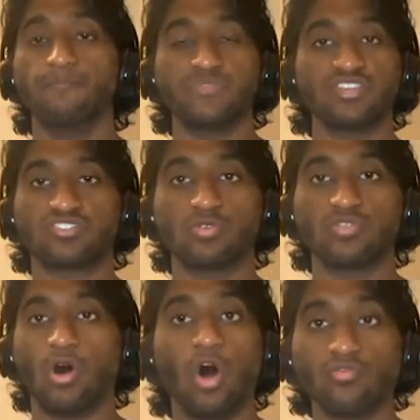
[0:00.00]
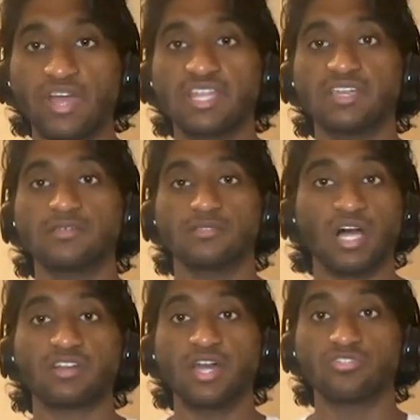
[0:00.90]
And so already
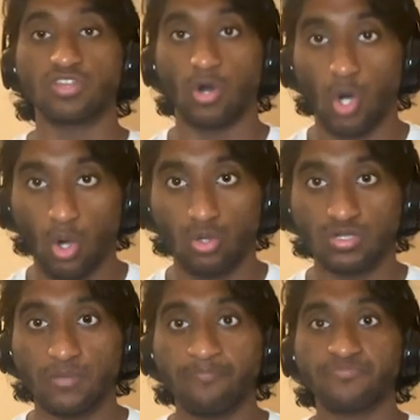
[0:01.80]
Lucknow's in a hole,